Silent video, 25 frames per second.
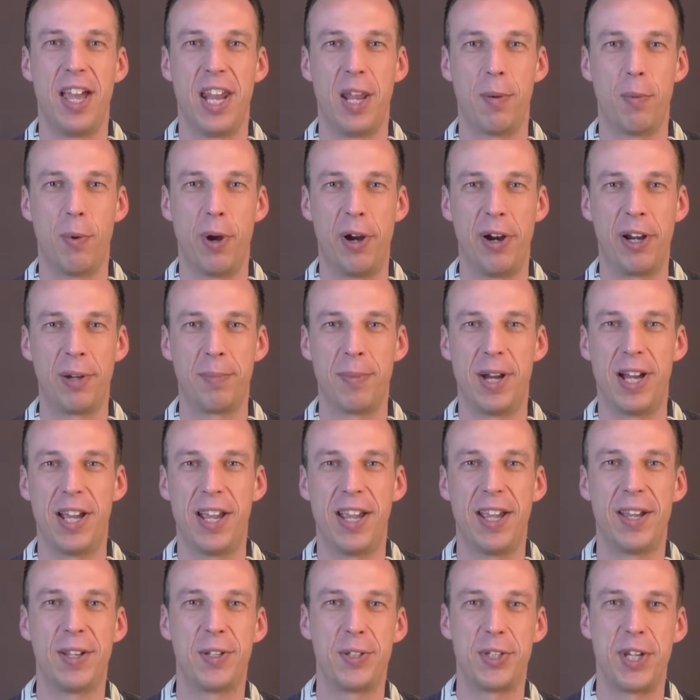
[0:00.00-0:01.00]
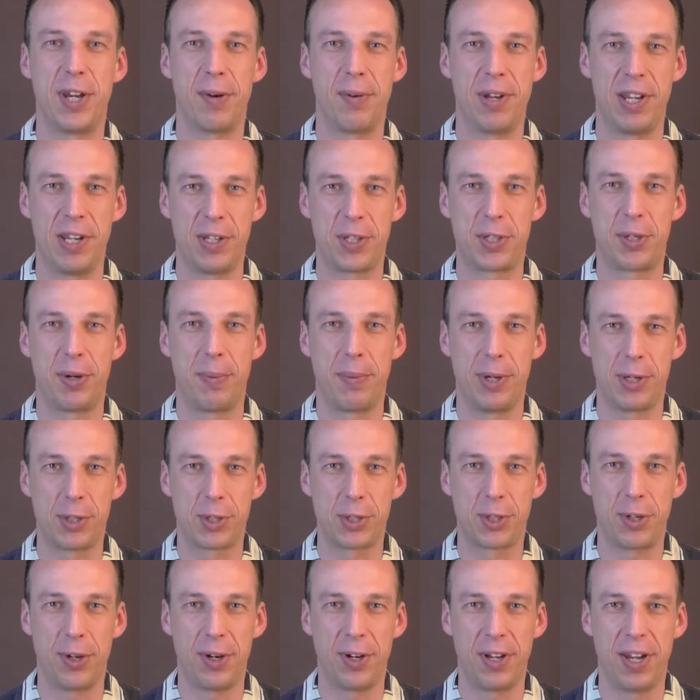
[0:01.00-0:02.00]
I'm wearing my Jerry Lee tribute
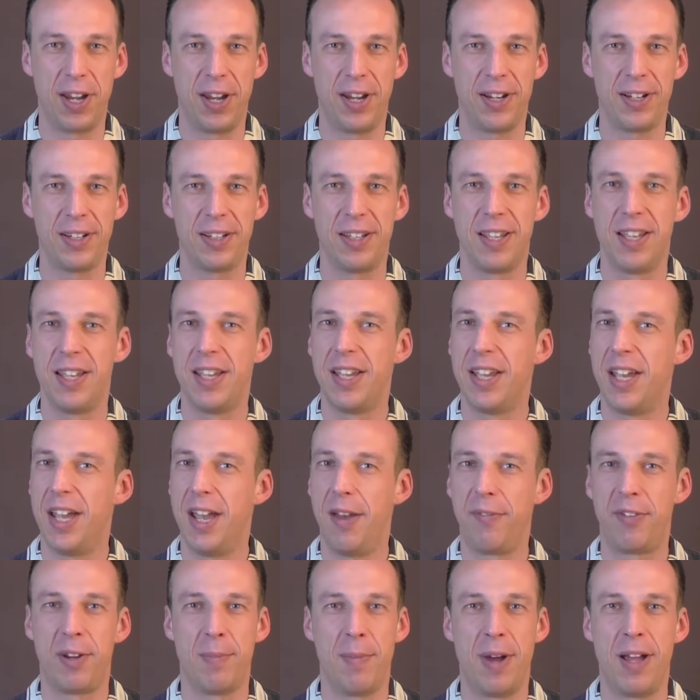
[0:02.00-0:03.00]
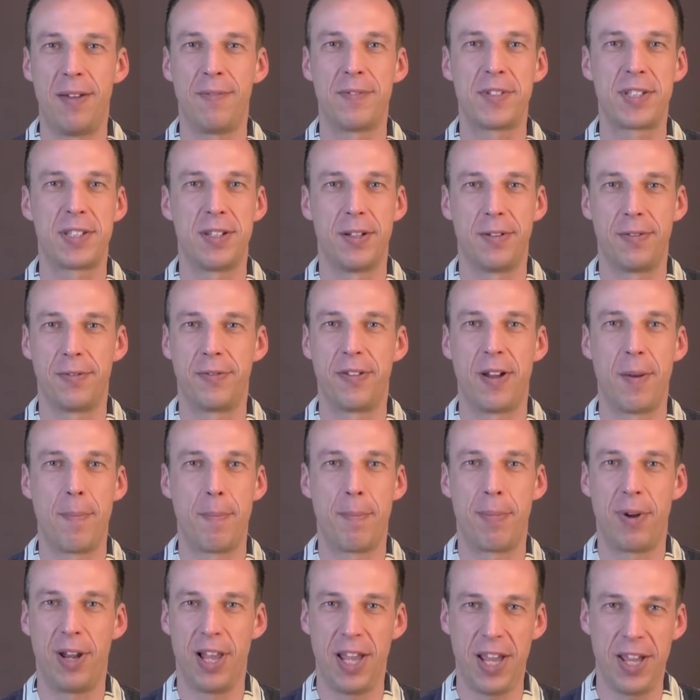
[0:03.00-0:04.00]
shirt here. After months of
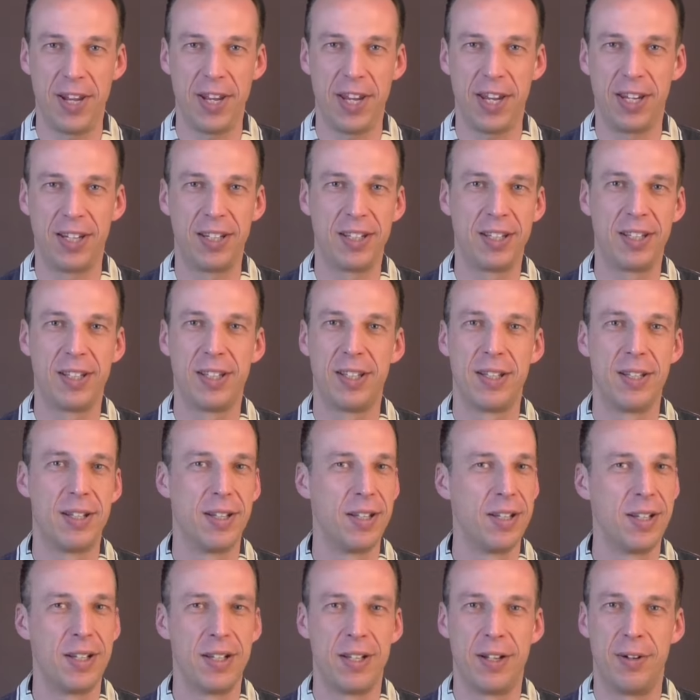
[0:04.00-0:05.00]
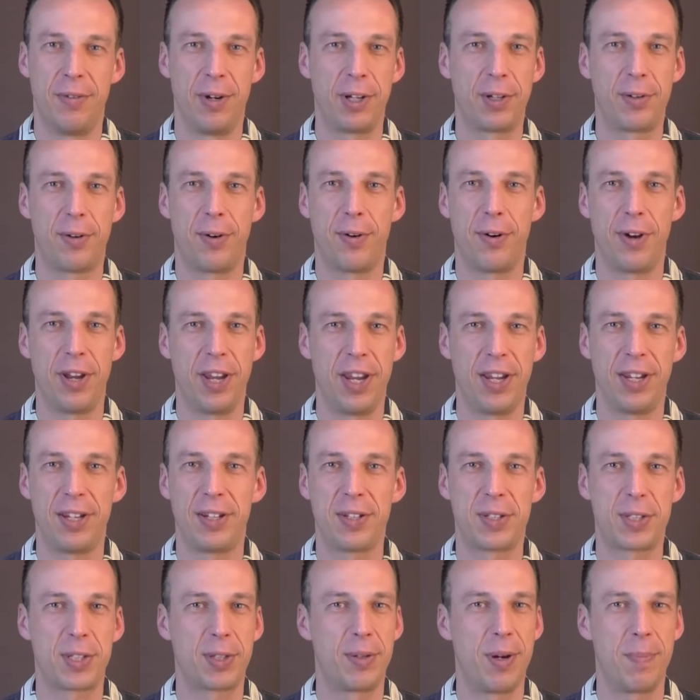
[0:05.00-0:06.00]
planning, recording,
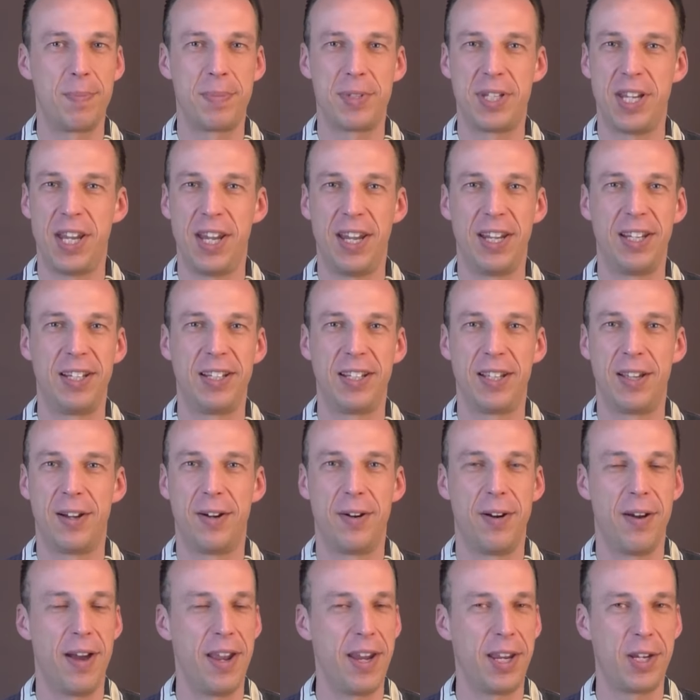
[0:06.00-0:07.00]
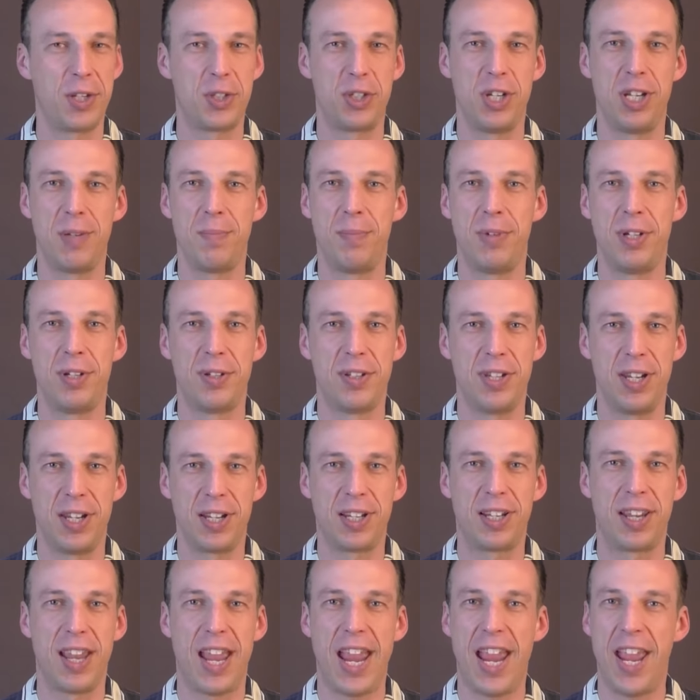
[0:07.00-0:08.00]
scripting, writing sheet
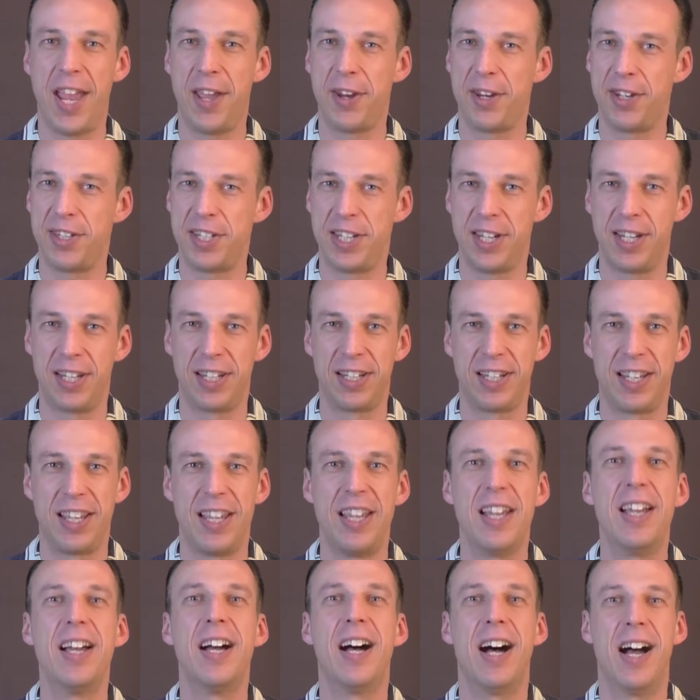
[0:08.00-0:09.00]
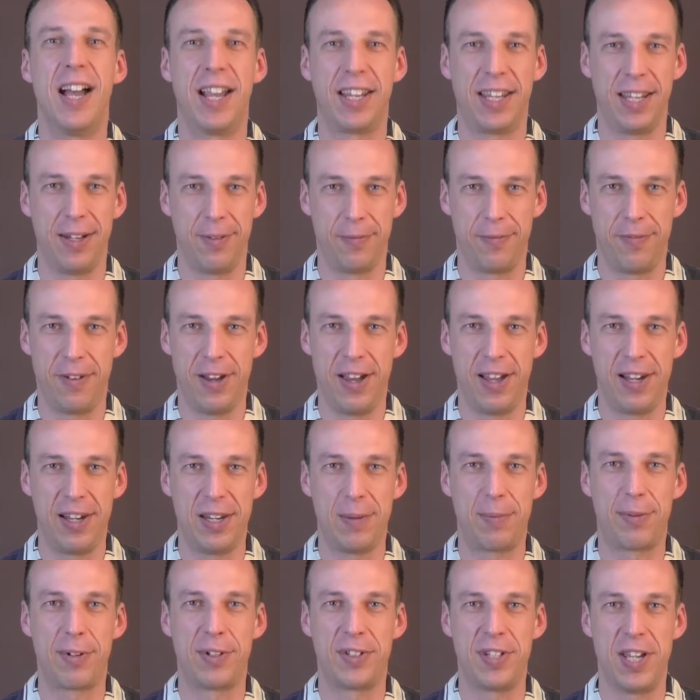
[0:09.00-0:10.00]
music, editing, I can finally
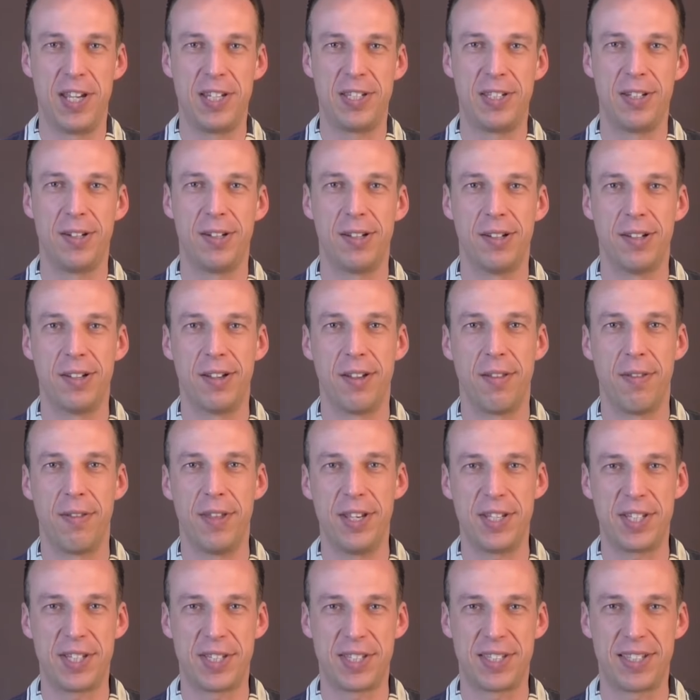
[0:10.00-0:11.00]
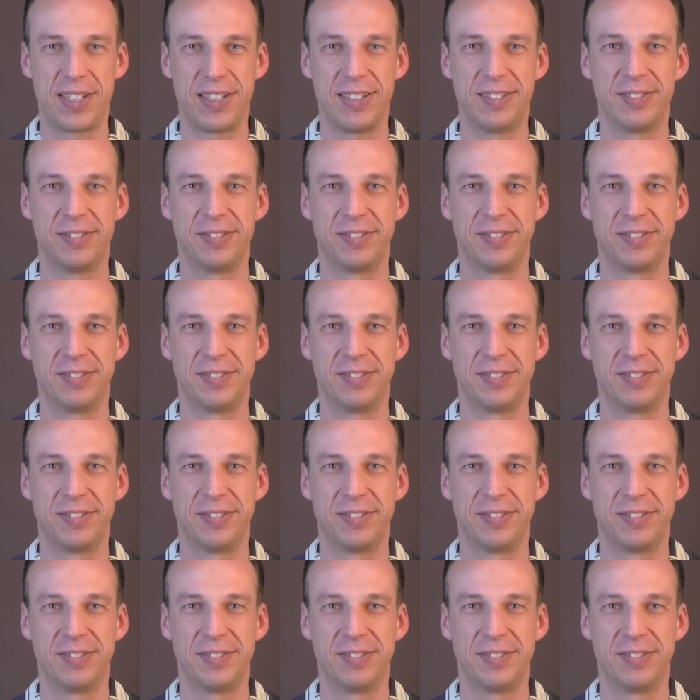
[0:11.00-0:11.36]
present you this.